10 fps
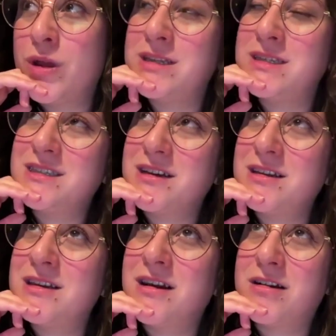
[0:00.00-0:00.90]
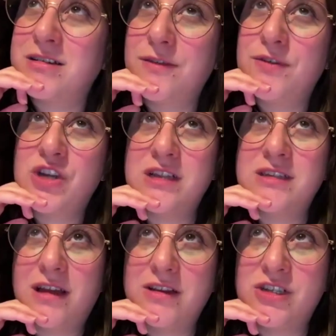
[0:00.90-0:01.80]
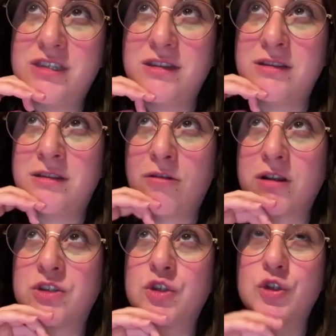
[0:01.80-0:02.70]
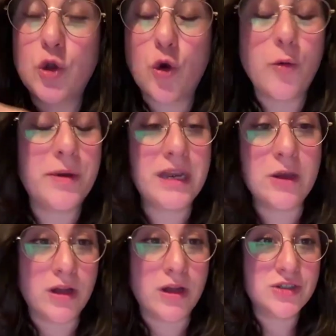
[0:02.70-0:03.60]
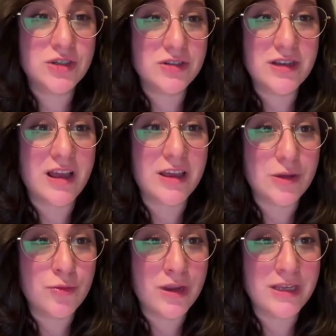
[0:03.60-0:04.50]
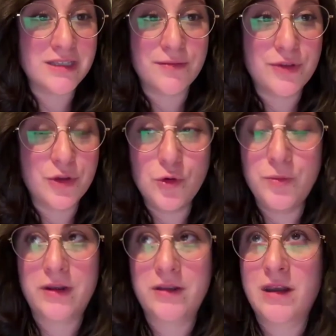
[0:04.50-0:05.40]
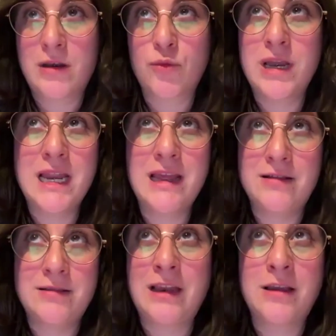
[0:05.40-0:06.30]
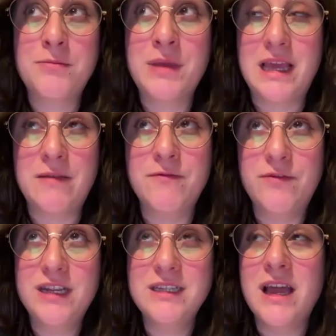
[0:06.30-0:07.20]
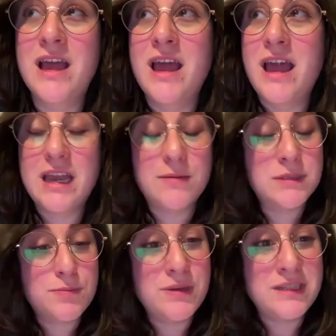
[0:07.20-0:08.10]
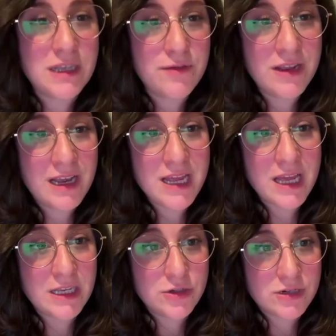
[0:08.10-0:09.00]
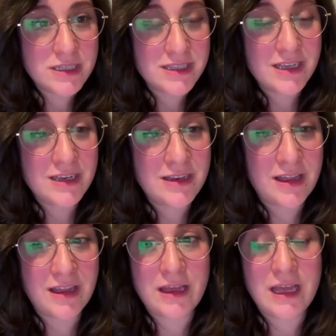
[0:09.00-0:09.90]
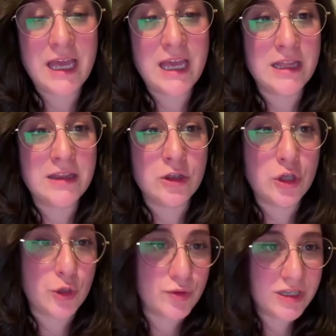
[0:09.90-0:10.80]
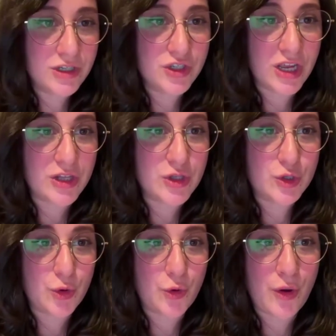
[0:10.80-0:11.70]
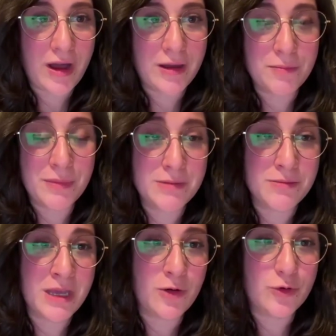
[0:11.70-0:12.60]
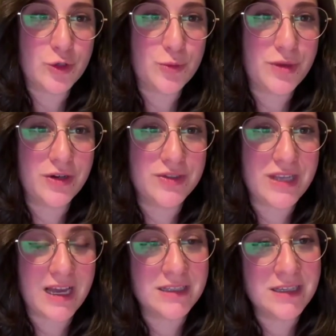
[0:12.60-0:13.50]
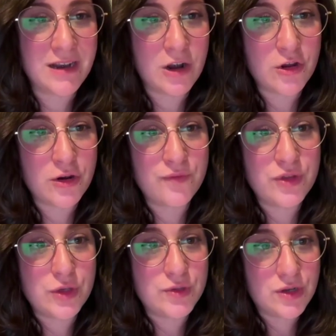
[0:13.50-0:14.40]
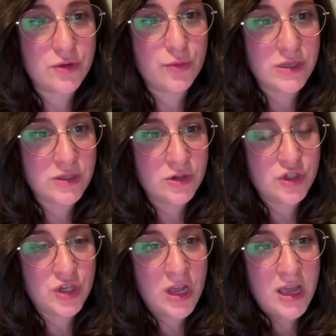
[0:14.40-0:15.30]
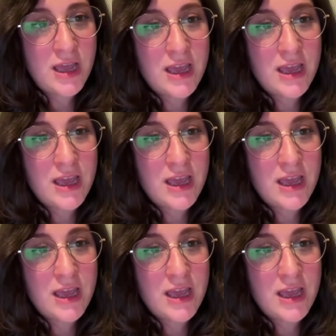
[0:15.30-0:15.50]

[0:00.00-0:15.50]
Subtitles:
when studying artificial intelligence, there are so many questions. Like you raised a few, but that could be infinite. And I'm specifically interested in usage. And so maybe also because I did a lot of user research